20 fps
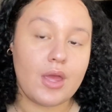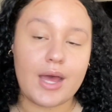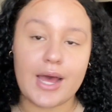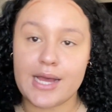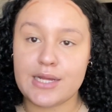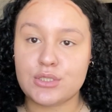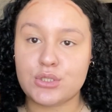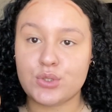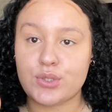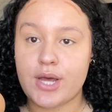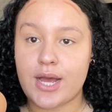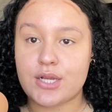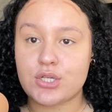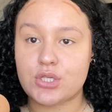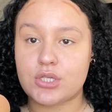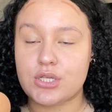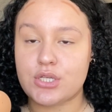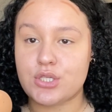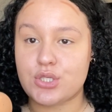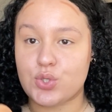I do
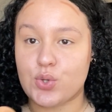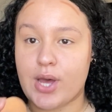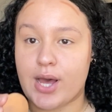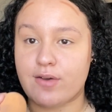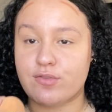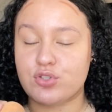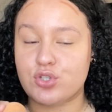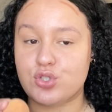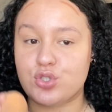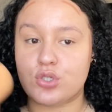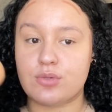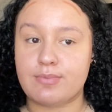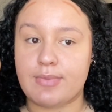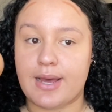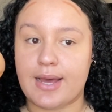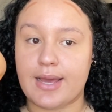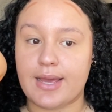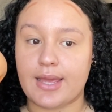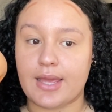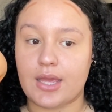actually still have to do
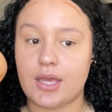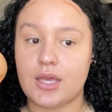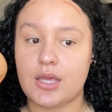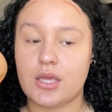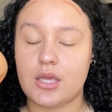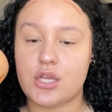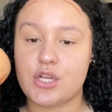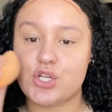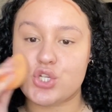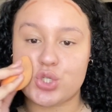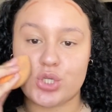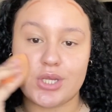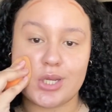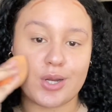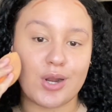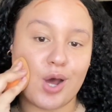my Shein